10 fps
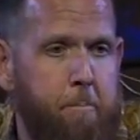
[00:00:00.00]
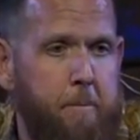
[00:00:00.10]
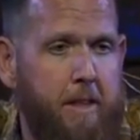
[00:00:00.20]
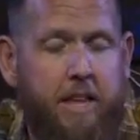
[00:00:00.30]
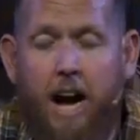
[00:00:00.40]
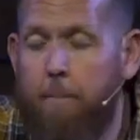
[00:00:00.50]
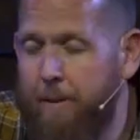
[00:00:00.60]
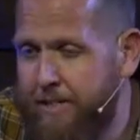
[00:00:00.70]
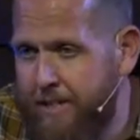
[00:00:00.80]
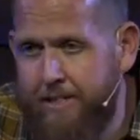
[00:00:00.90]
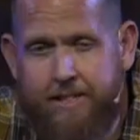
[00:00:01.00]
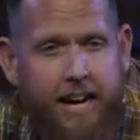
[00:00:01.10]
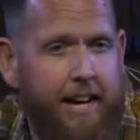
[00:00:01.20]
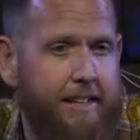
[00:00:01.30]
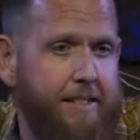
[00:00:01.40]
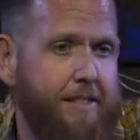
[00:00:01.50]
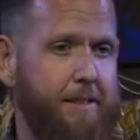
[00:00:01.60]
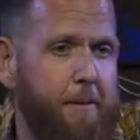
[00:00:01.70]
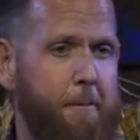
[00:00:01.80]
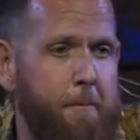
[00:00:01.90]
the opposite sex,
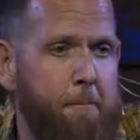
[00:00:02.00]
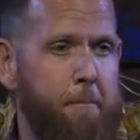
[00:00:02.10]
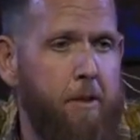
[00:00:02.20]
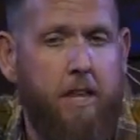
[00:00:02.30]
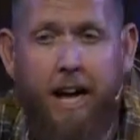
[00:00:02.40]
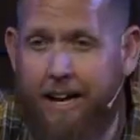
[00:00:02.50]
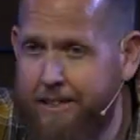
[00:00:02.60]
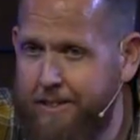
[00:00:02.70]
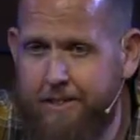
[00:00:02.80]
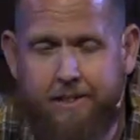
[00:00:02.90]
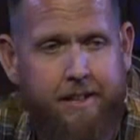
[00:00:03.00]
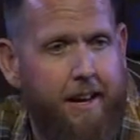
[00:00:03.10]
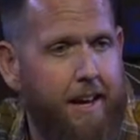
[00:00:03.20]
lust,